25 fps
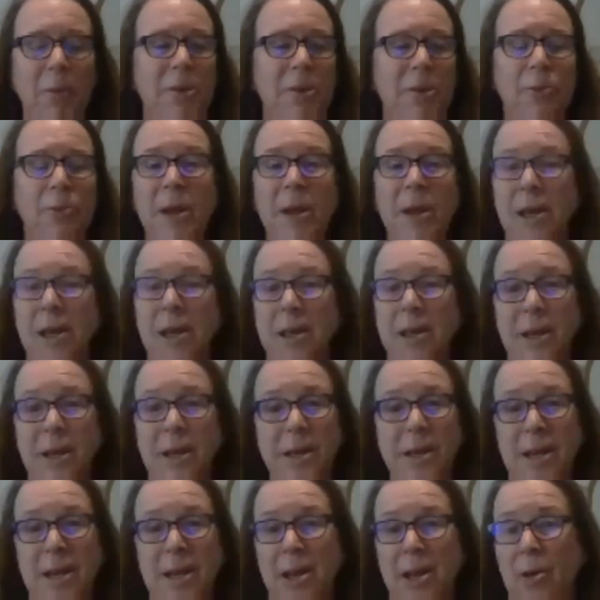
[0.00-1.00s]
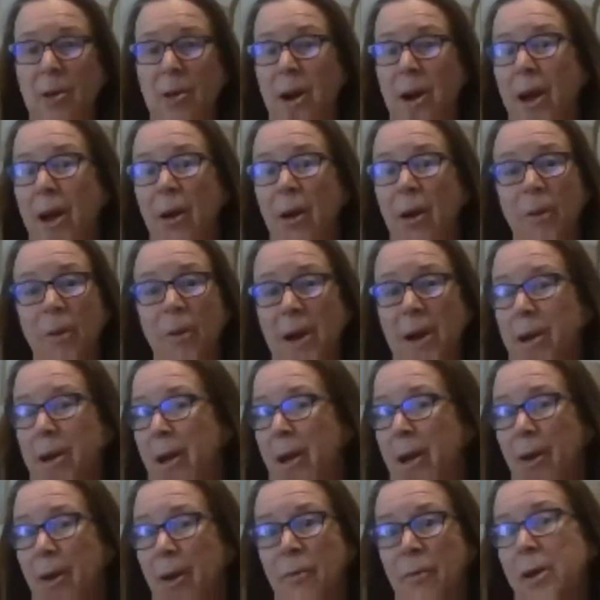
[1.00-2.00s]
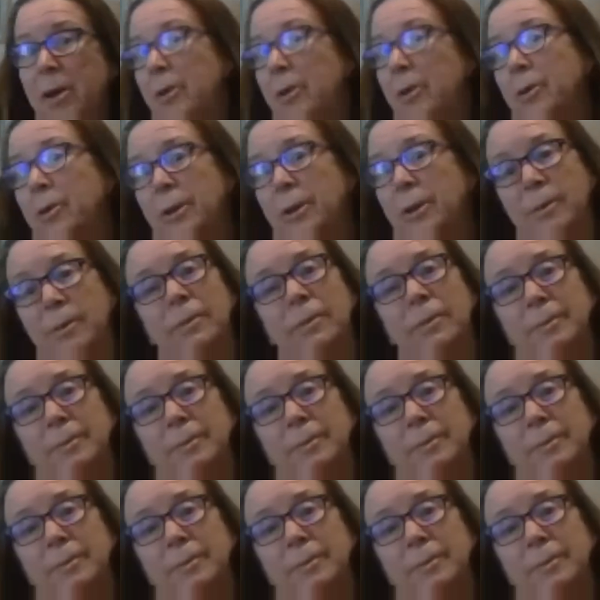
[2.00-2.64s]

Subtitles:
would do anything to get her out right now if I could.